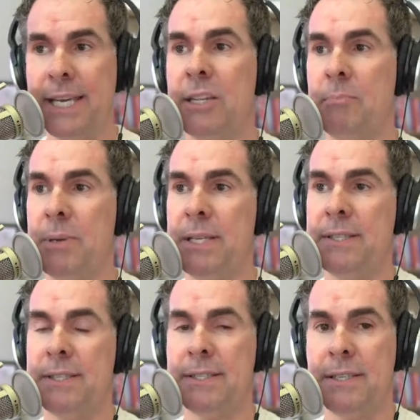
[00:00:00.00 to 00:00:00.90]
at the
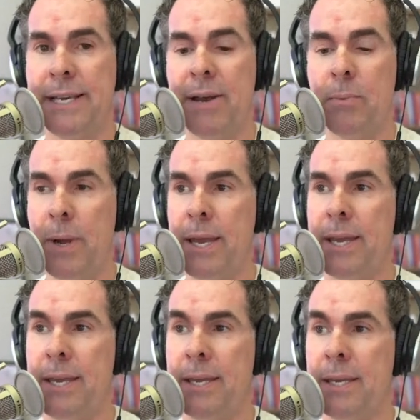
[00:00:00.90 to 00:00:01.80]
business in that
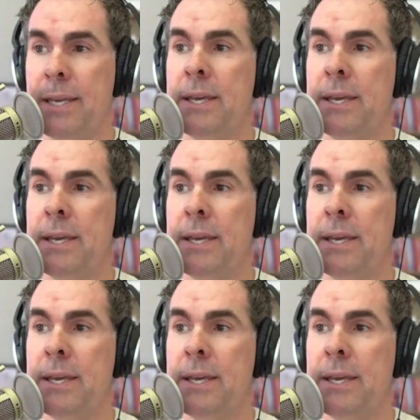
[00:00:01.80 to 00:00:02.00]
way